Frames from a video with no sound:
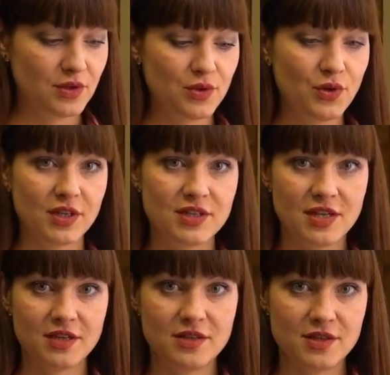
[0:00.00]
you can
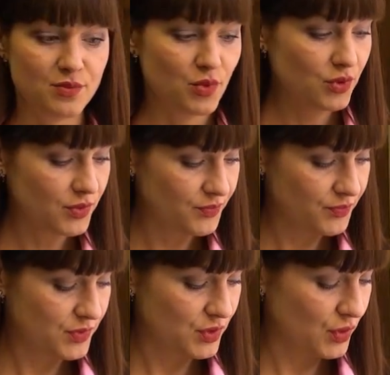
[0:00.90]
take this book.
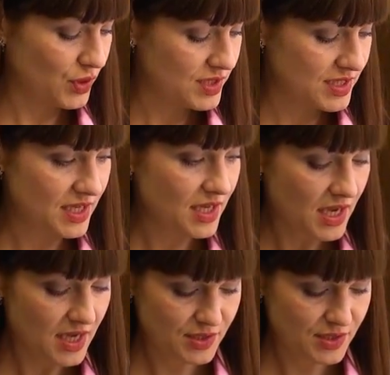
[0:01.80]
So you can see,